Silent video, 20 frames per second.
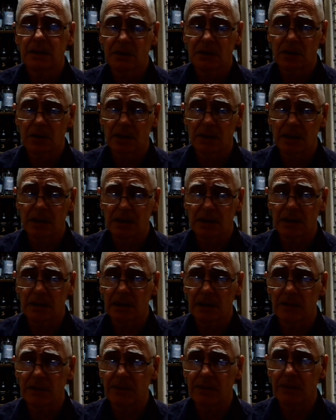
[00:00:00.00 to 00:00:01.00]
God, that's
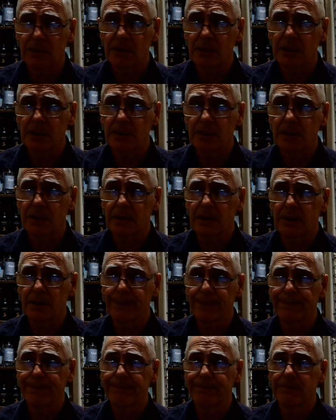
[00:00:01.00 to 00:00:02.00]
nearly 40 years ago.
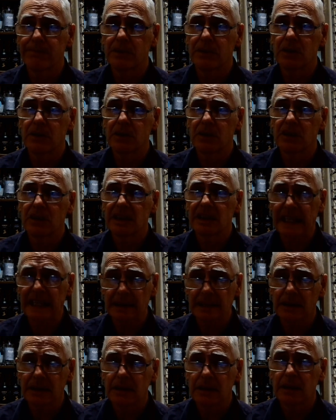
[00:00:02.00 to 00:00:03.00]
Shit.